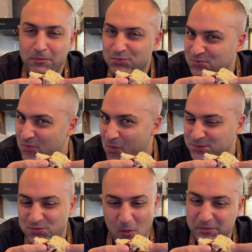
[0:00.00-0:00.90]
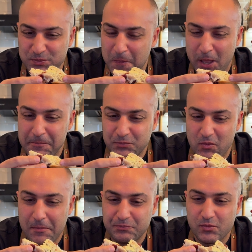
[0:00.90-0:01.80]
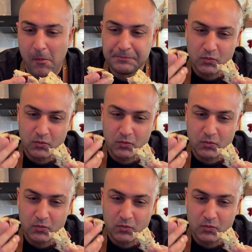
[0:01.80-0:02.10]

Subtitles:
I love this bread.